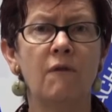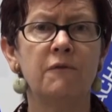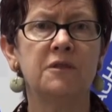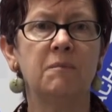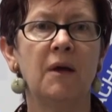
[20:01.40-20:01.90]

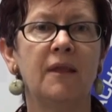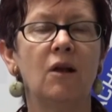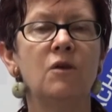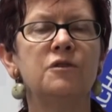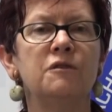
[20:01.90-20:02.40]
office by the
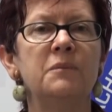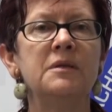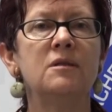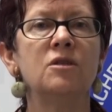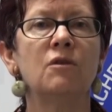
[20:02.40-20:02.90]
close of
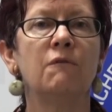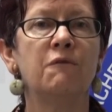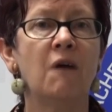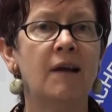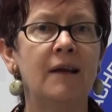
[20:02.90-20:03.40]
business on
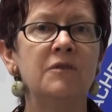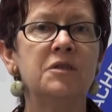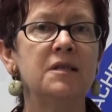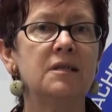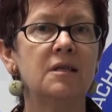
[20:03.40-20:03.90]
Friday the
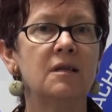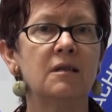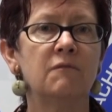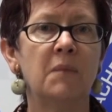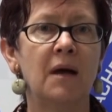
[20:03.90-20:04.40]

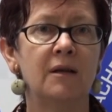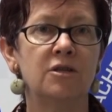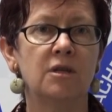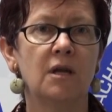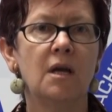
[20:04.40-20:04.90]
16th of
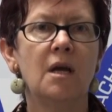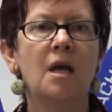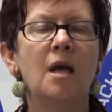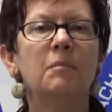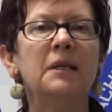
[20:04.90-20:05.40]
March.
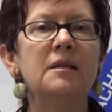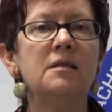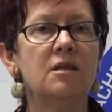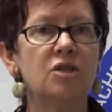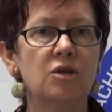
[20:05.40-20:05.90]

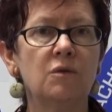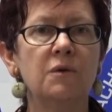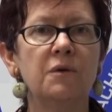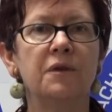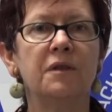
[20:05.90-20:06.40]
Please
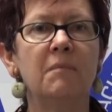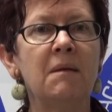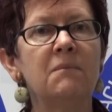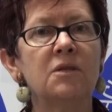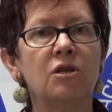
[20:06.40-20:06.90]
ensure that the
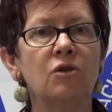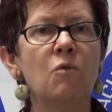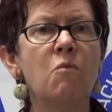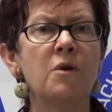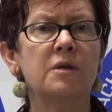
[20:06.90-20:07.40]
members at
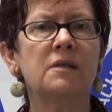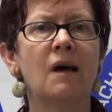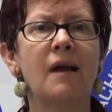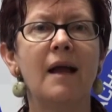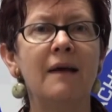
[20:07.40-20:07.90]
your
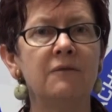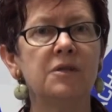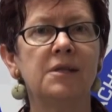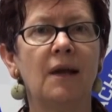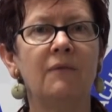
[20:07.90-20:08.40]
worksite
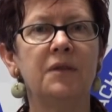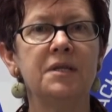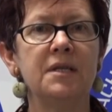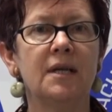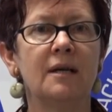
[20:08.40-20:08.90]
understand the
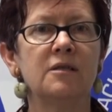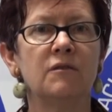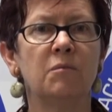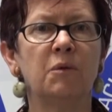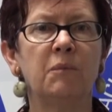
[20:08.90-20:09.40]
details
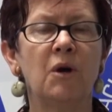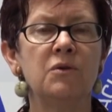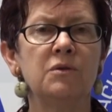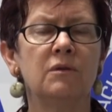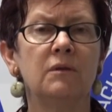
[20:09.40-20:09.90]
of the
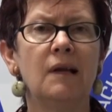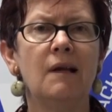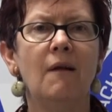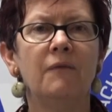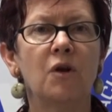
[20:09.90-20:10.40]
proposal,
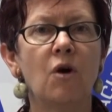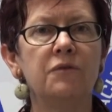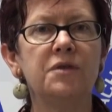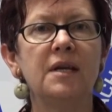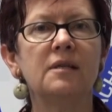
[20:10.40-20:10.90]
the
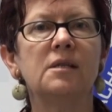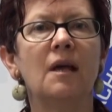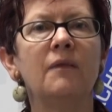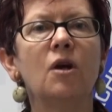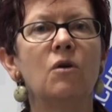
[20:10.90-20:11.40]
context
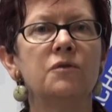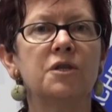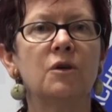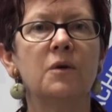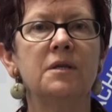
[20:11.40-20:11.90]
and the
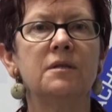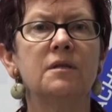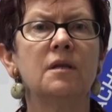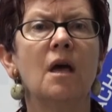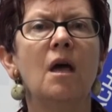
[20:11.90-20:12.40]

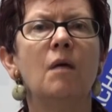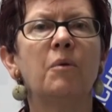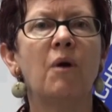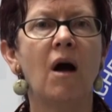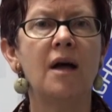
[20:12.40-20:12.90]
consequences
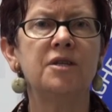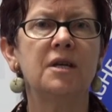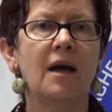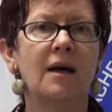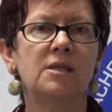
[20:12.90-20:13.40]
prior to
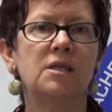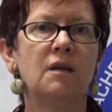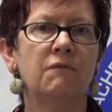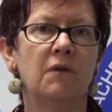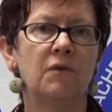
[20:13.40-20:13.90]

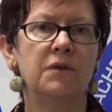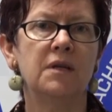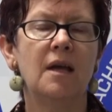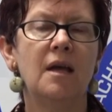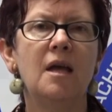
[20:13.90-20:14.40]
casting a vote.
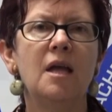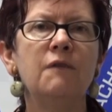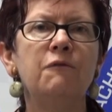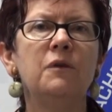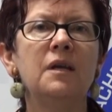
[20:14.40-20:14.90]

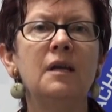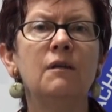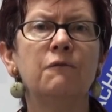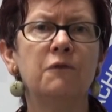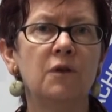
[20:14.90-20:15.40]
If you
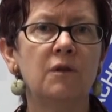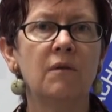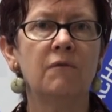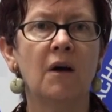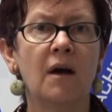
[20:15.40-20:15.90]
need further
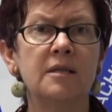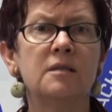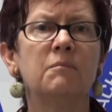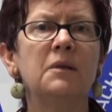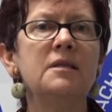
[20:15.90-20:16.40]

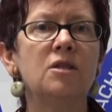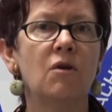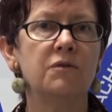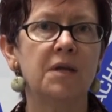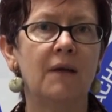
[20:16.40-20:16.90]
advice, please
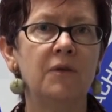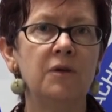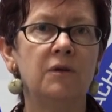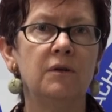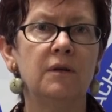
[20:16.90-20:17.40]
contact the
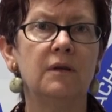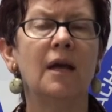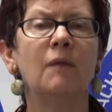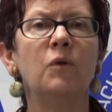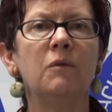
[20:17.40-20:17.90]
union
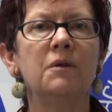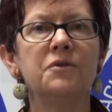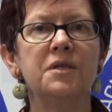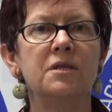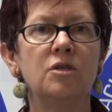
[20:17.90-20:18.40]
and we will
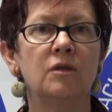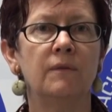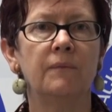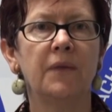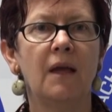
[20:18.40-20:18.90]
assist
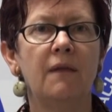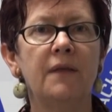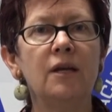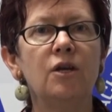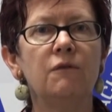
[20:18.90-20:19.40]
you.
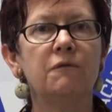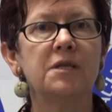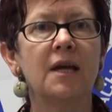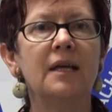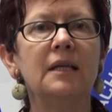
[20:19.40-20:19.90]
Thank you for
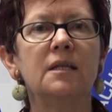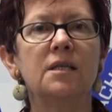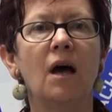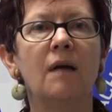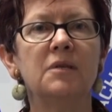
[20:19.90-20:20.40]
taking the
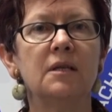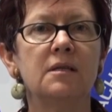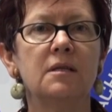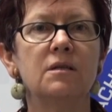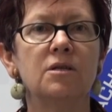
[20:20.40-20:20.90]
time to
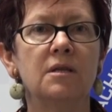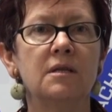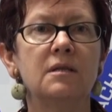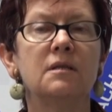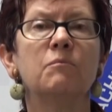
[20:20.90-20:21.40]
listen to
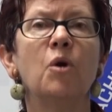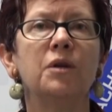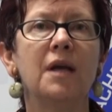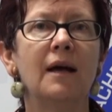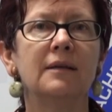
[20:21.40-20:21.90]
this
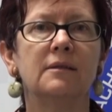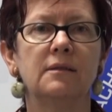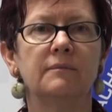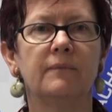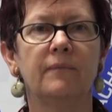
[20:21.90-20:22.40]
podcast.